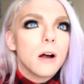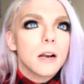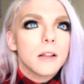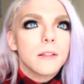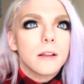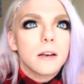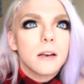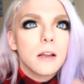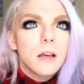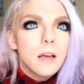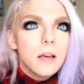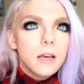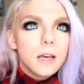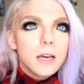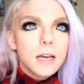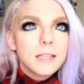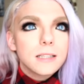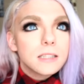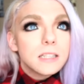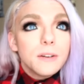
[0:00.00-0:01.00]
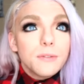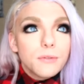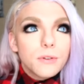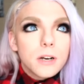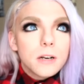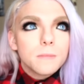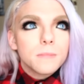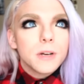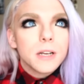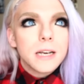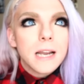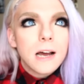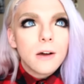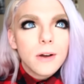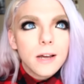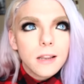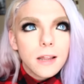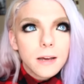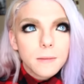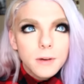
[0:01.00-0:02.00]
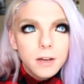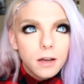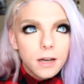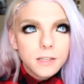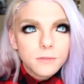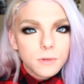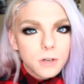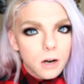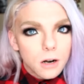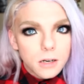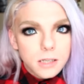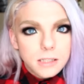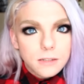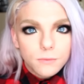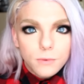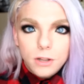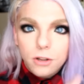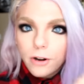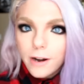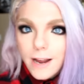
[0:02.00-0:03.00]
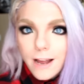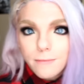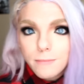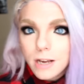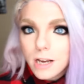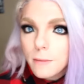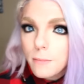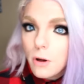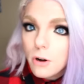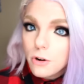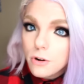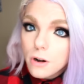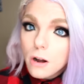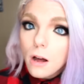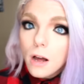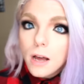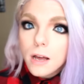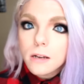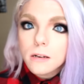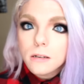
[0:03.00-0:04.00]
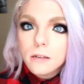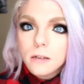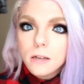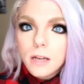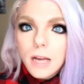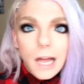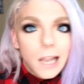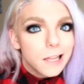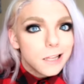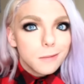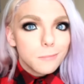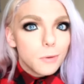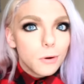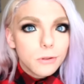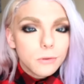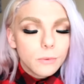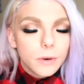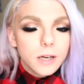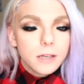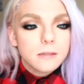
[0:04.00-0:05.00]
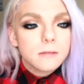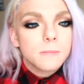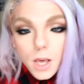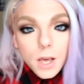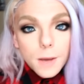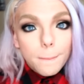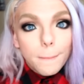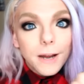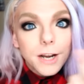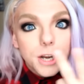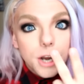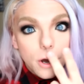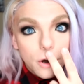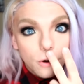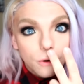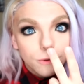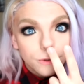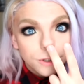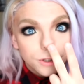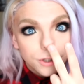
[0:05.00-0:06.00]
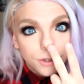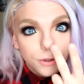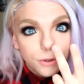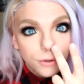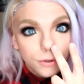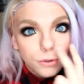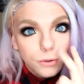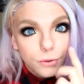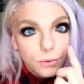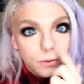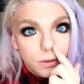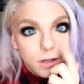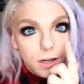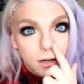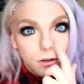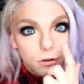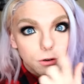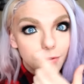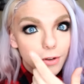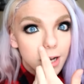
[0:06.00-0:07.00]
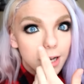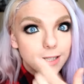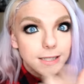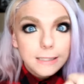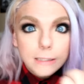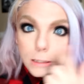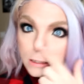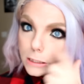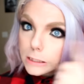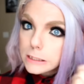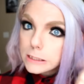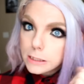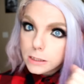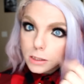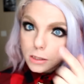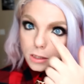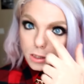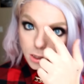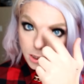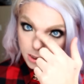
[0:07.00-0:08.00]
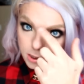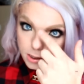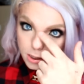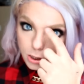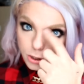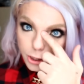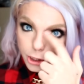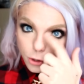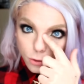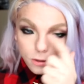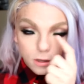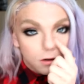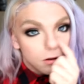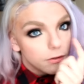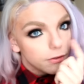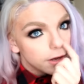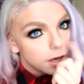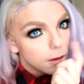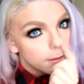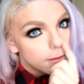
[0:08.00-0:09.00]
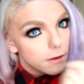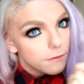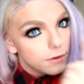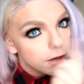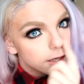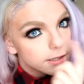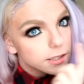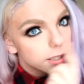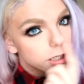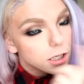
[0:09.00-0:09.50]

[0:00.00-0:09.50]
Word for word: on and then it's different, but now I like my eyes regardless of whether I have makeup on or not. I like them both ways. My nose too, I don't know if you guys see this this little cute little thing on my face